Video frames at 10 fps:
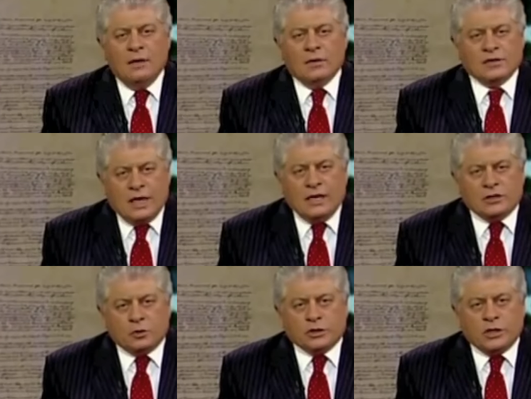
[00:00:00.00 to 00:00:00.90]
The
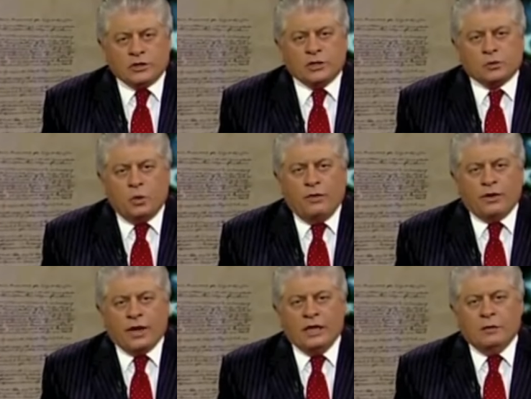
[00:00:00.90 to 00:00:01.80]
states, which had just won
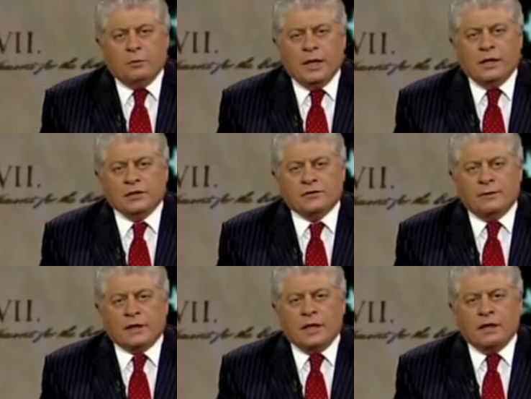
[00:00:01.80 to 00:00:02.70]
their independence
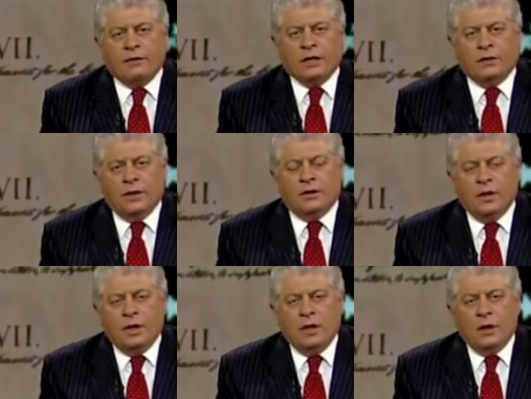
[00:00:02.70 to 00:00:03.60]
from the King of England,
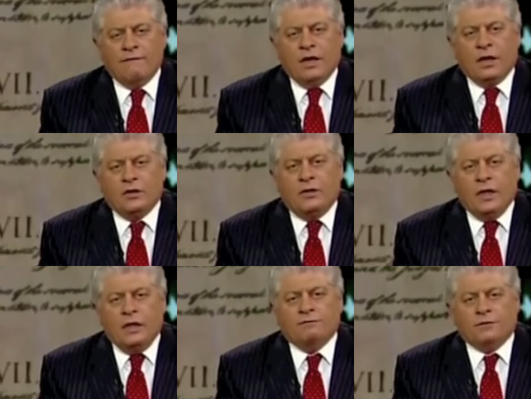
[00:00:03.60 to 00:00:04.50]
fell under
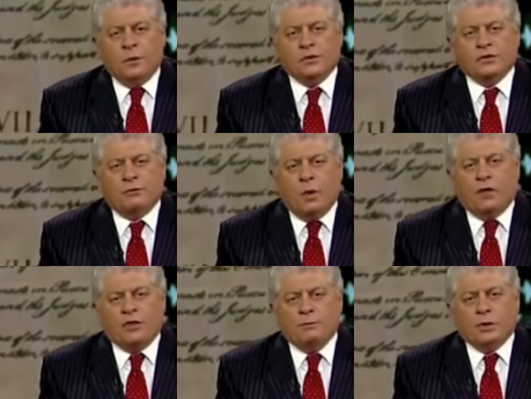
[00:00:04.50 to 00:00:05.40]
the influence of
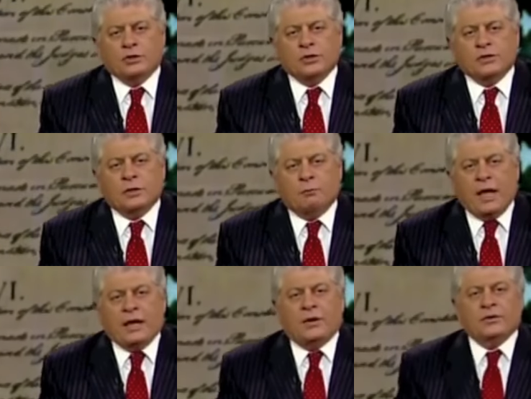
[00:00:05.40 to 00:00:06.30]
wealthy merchants and
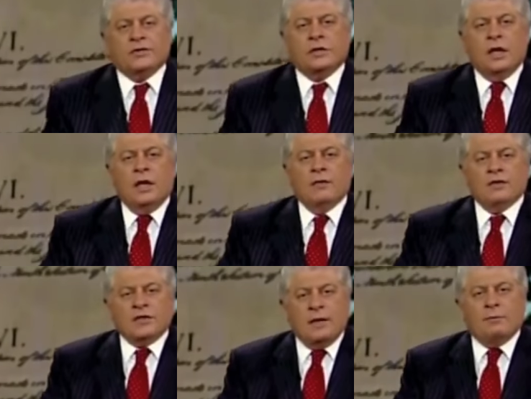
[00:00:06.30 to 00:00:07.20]
bankers, the
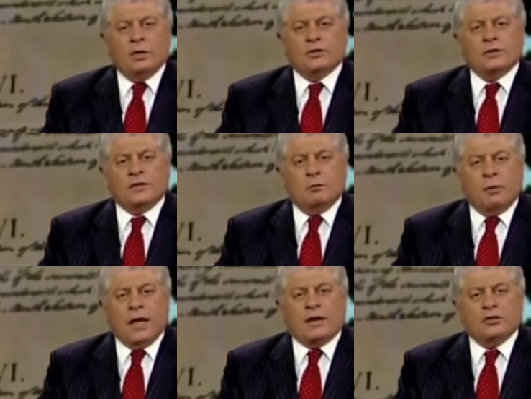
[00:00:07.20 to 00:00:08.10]
same merchants and
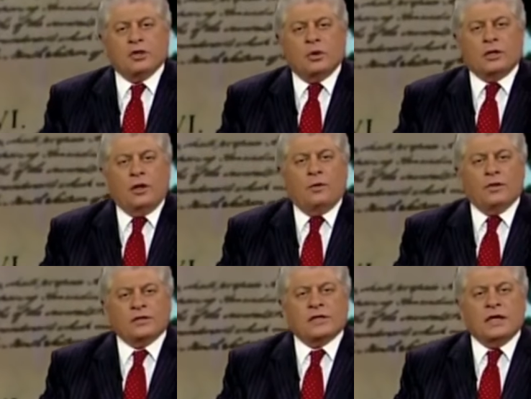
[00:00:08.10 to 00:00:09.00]
bankers who had
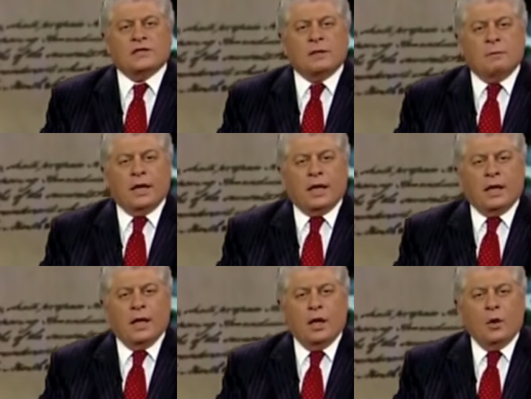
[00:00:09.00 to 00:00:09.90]
loaned the states the
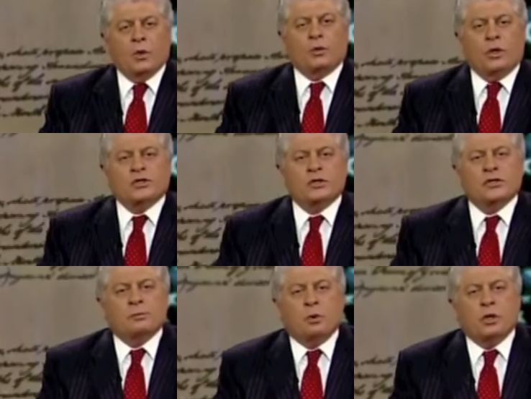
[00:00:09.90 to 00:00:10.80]
money with which to
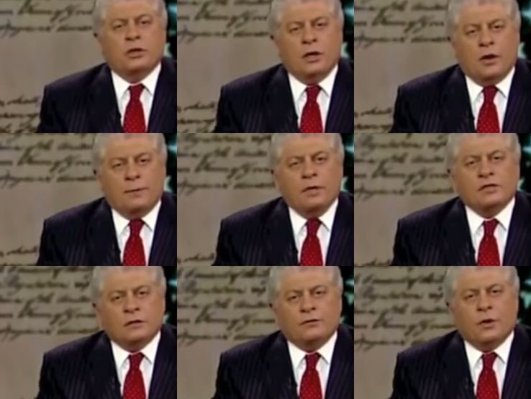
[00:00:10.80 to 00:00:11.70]
support the
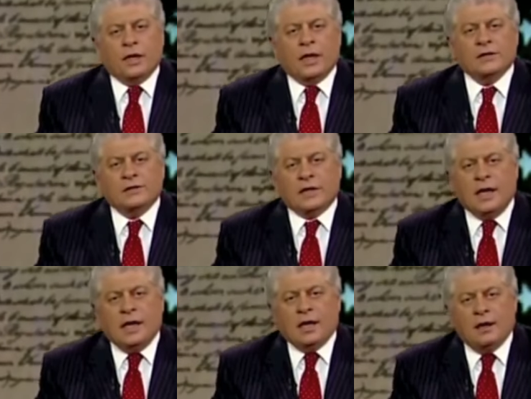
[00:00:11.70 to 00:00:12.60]
armies that fought against the
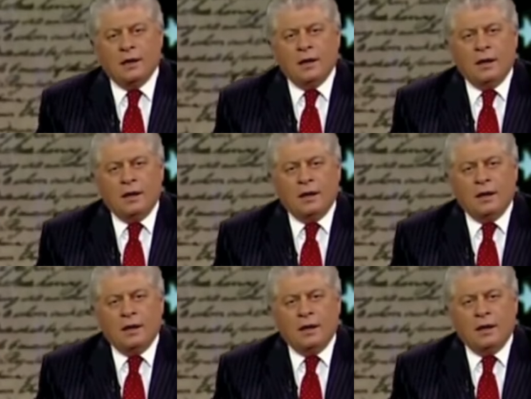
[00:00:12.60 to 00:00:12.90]
king.